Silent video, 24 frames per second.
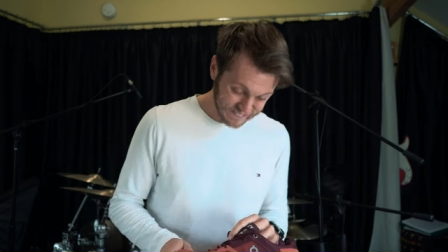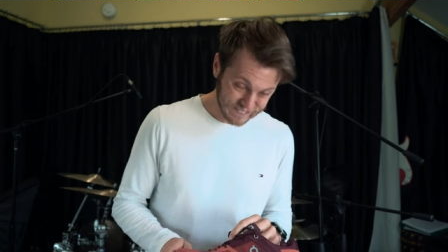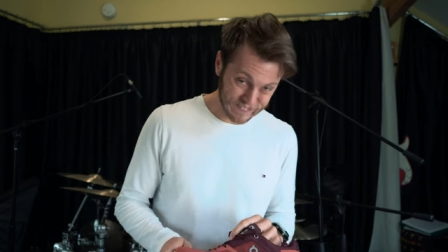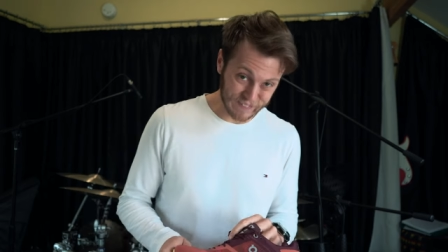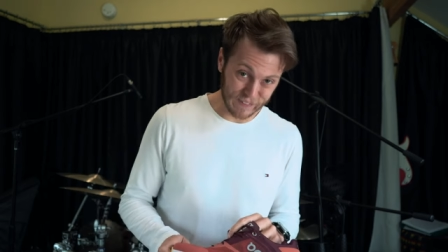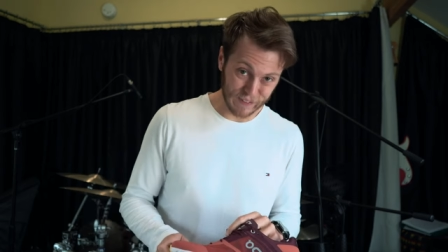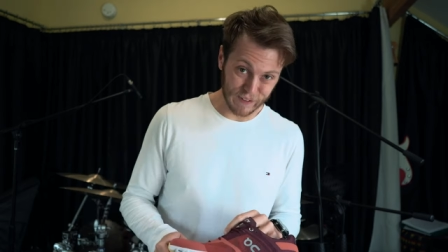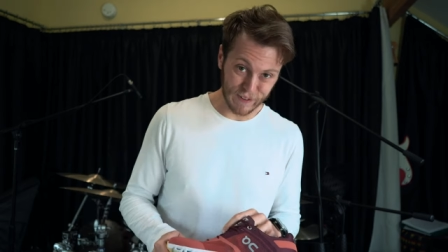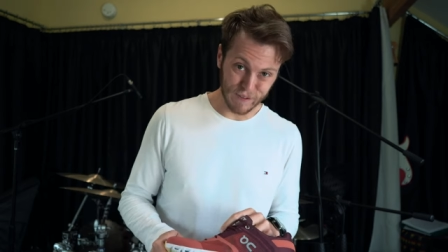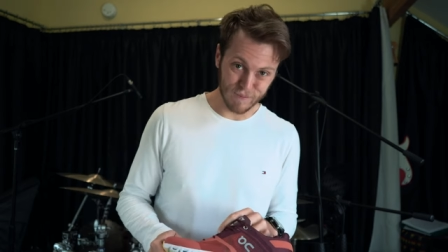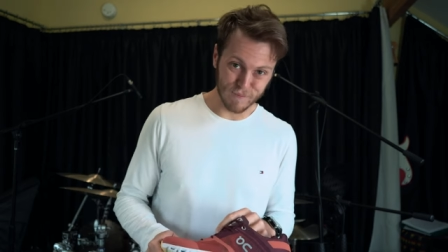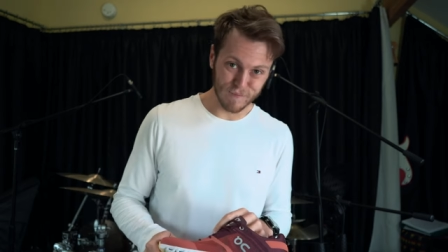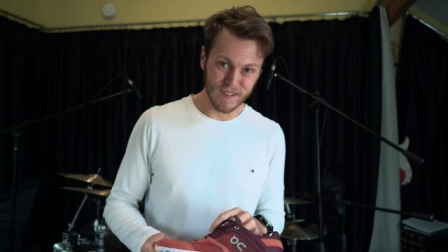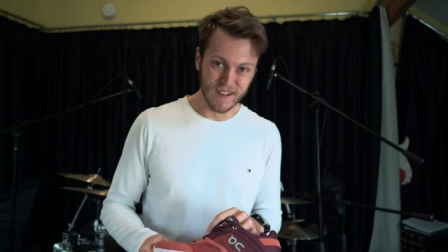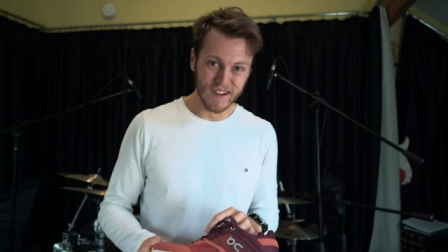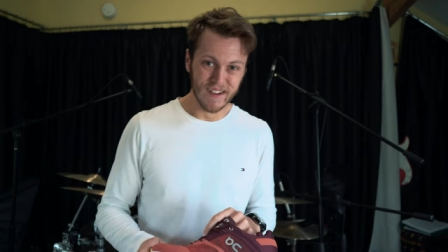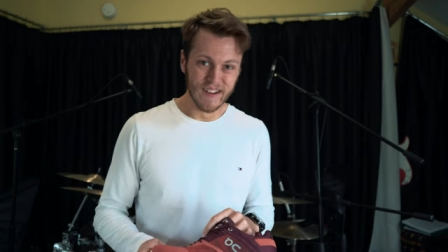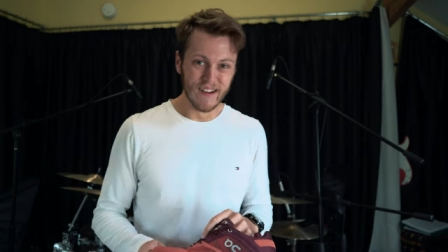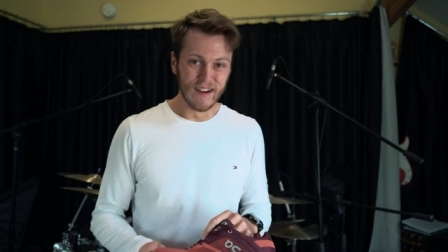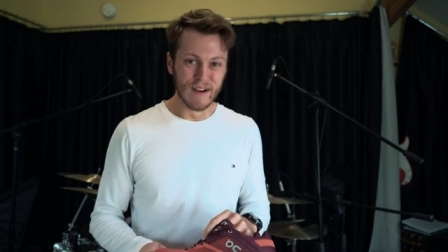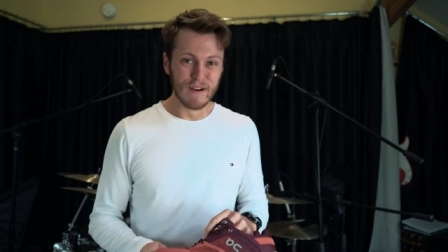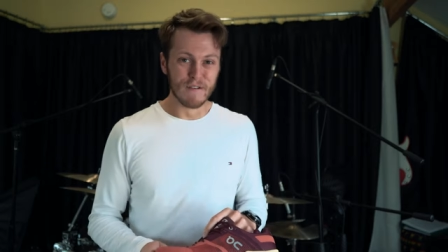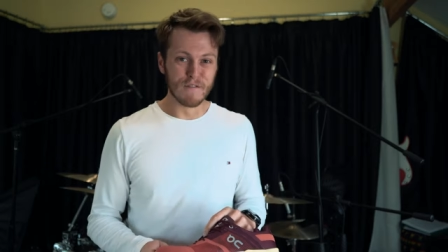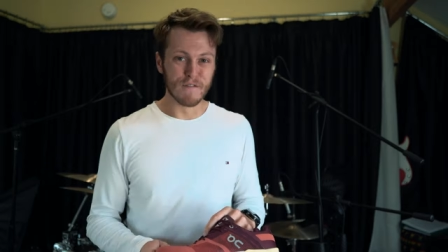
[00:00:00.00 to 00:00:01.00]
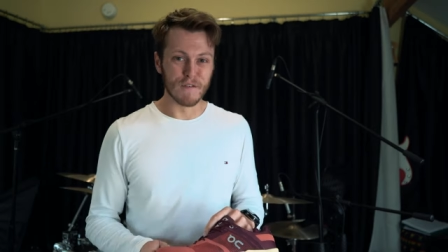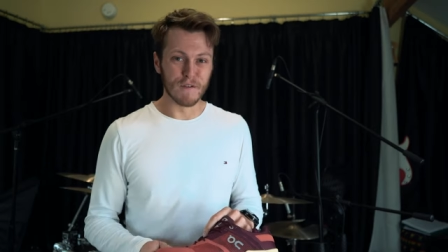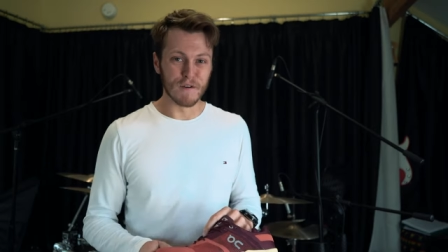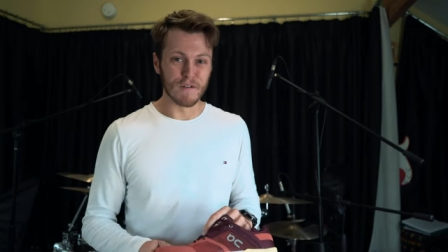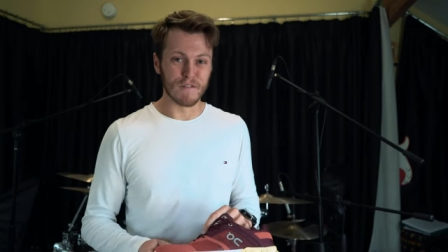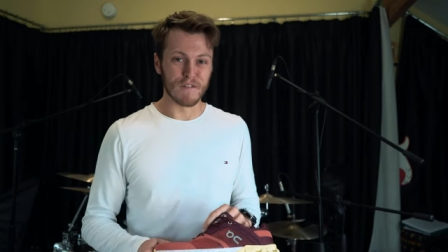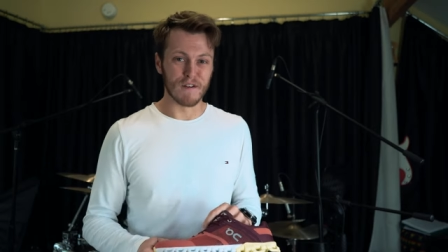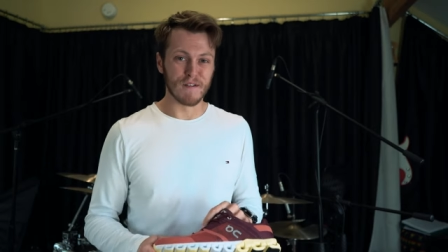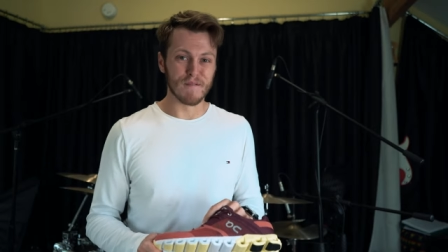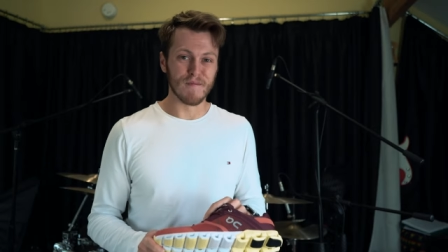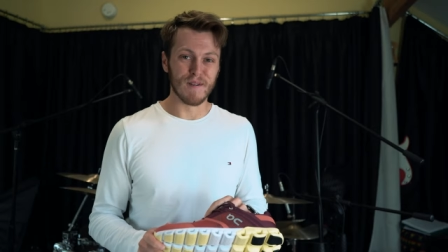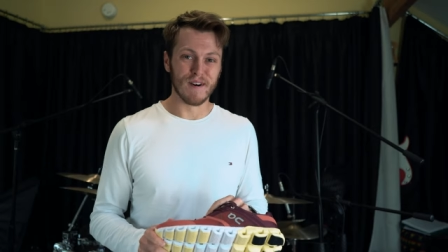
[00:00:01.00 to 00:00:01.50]
from
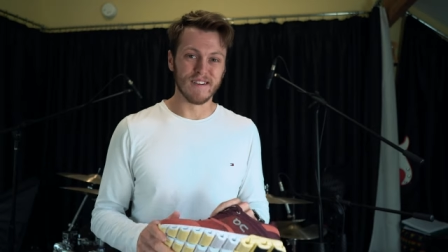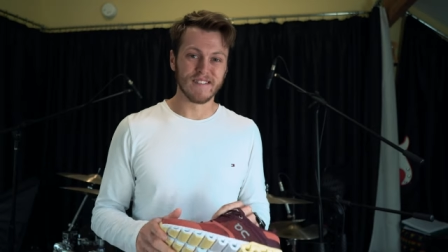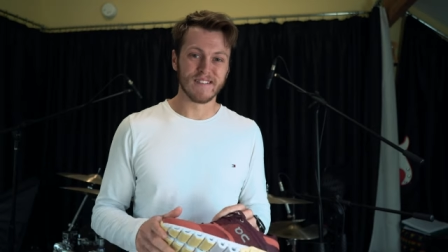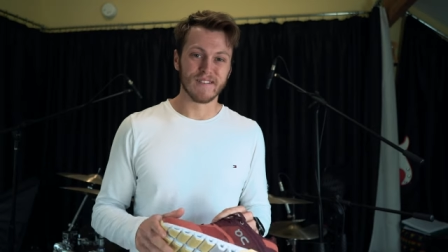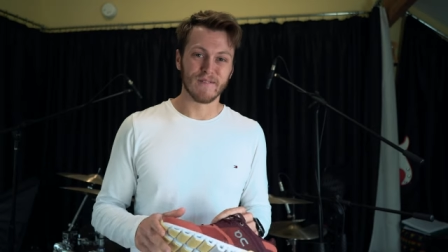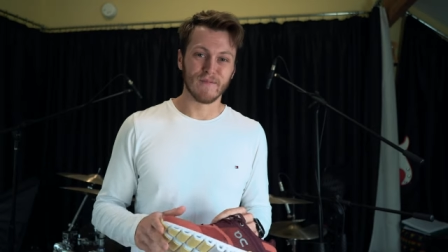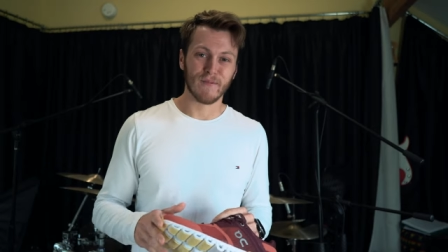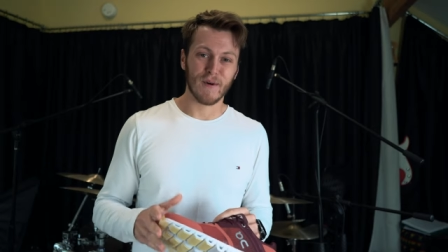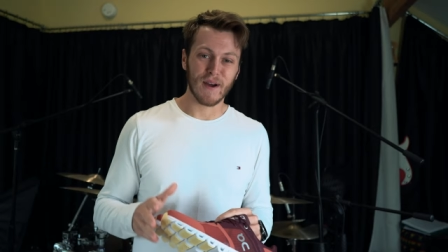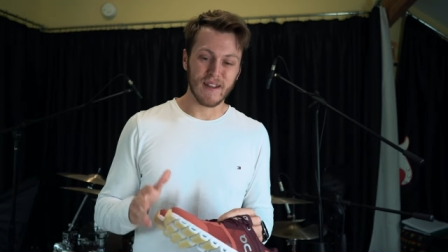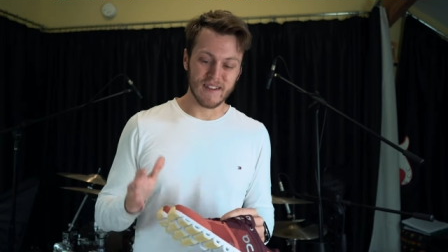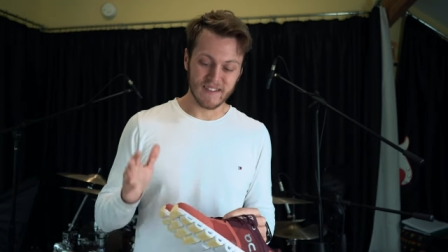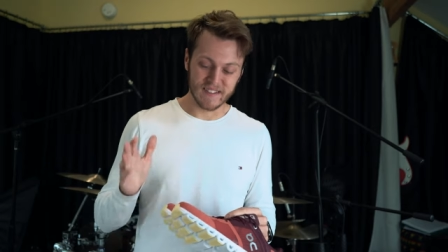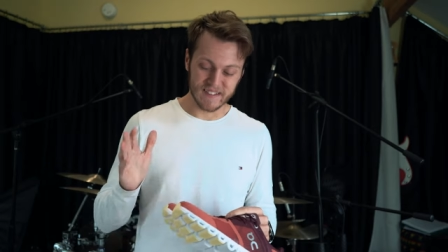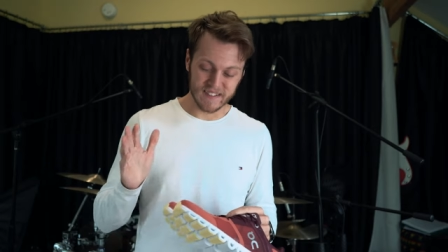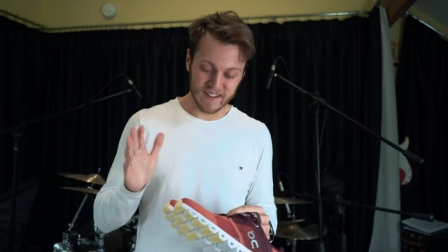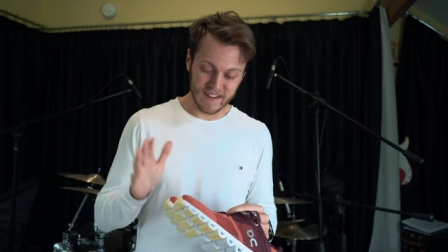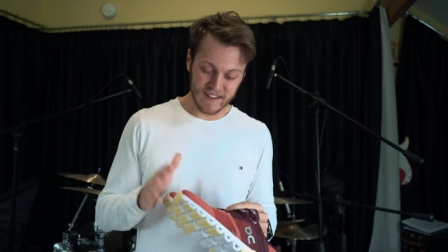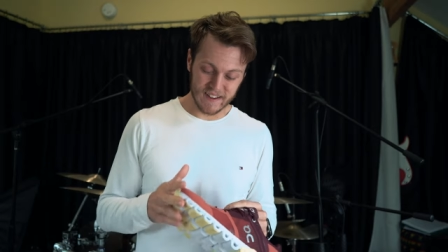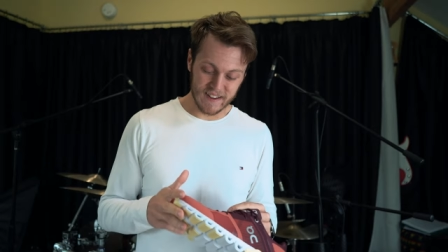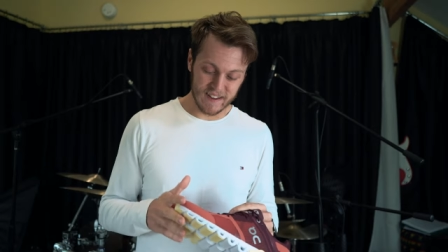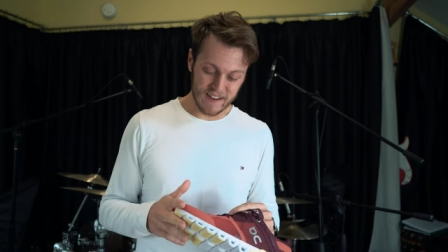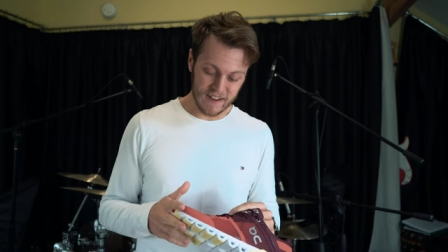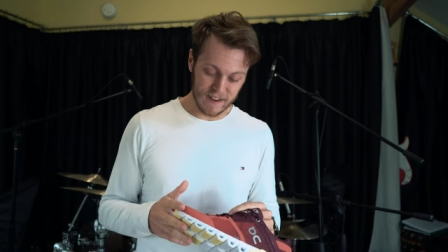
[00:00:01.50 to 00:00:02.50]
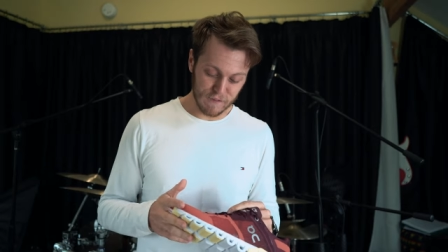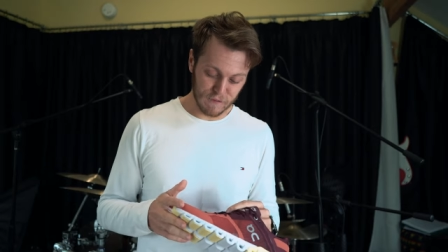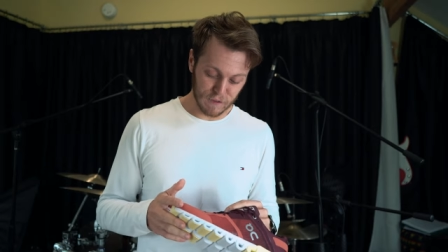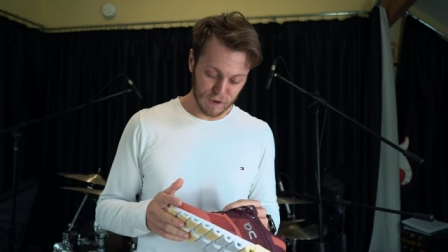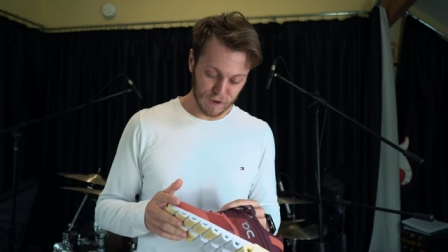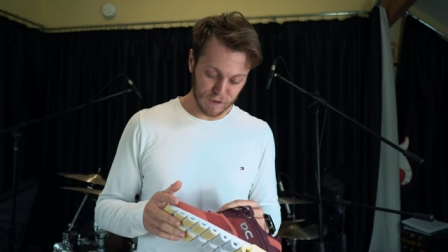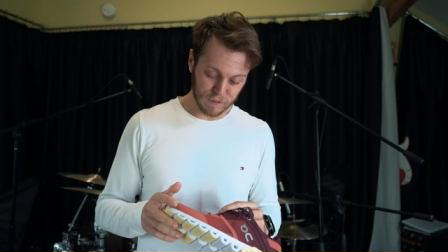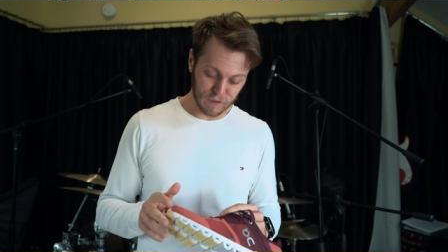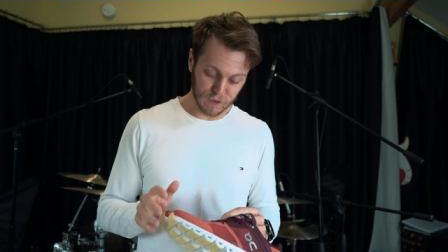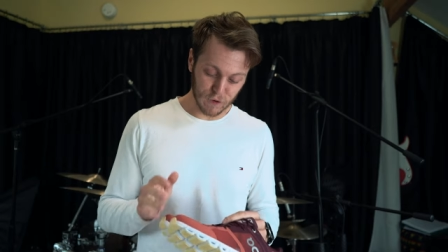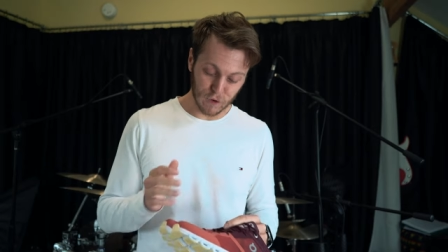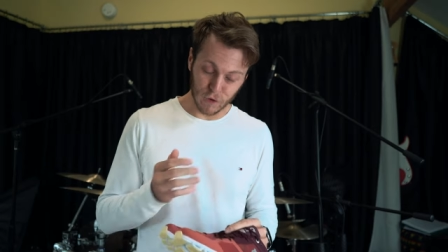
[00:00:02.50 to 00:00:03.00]
forty-five miles on Wednesday, even
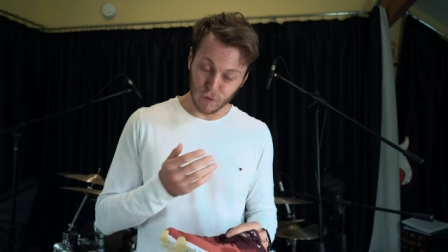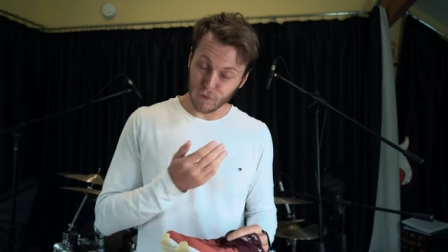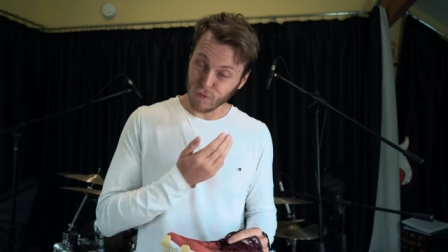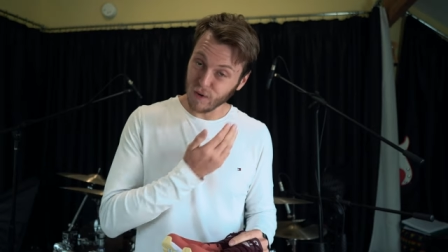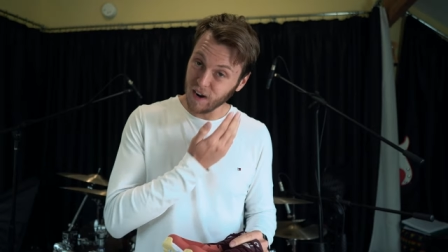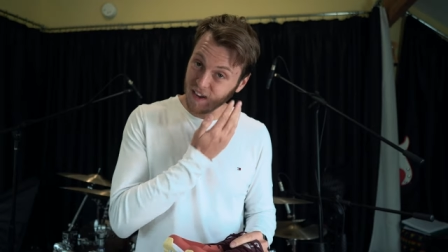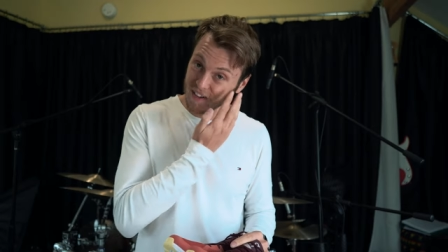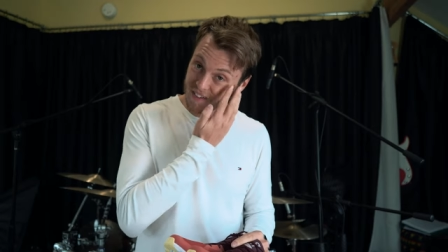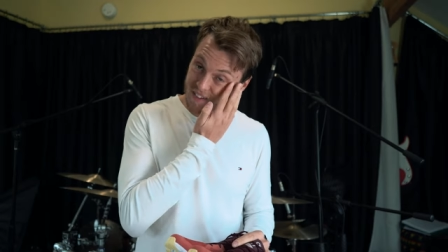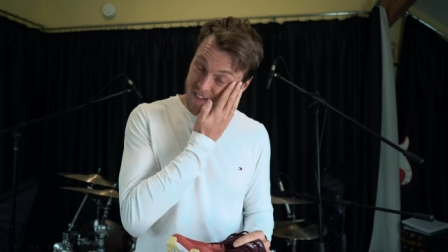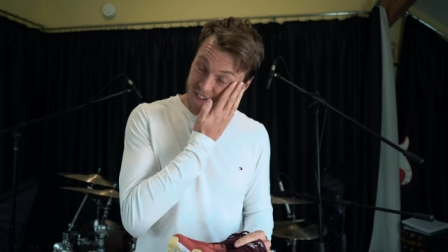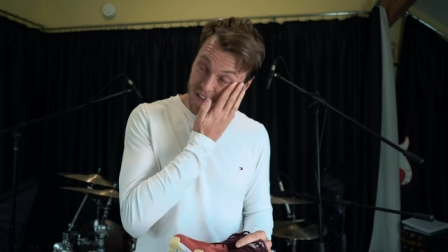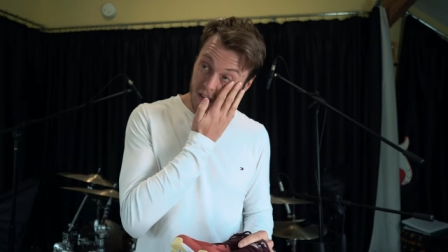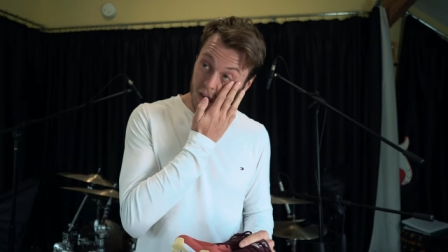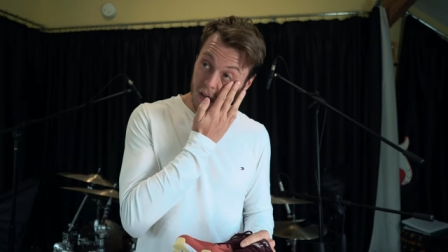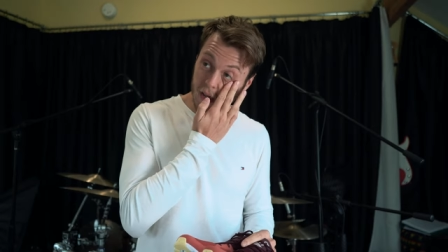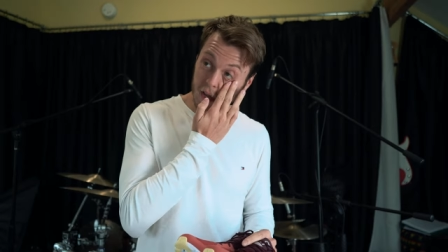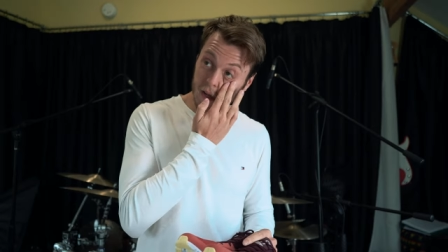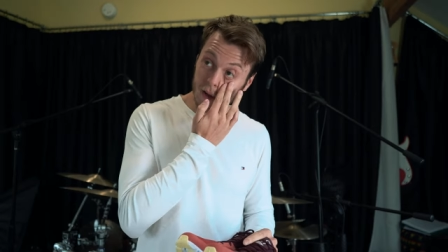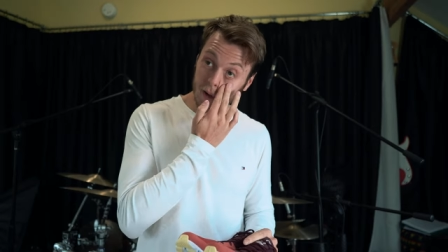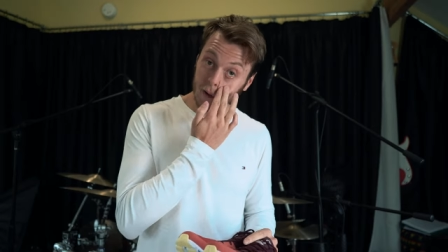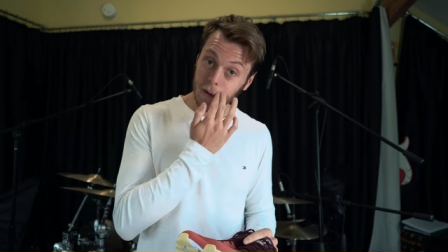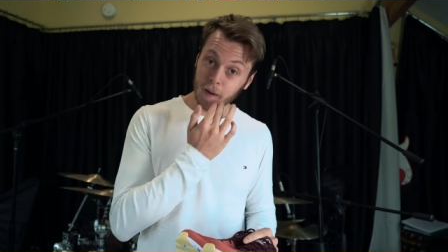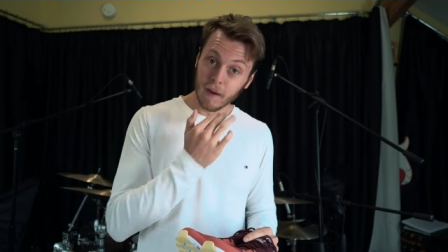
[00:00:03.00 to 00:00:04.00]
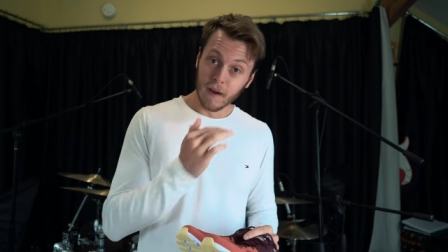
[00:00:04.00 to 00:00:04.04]
after a rest day.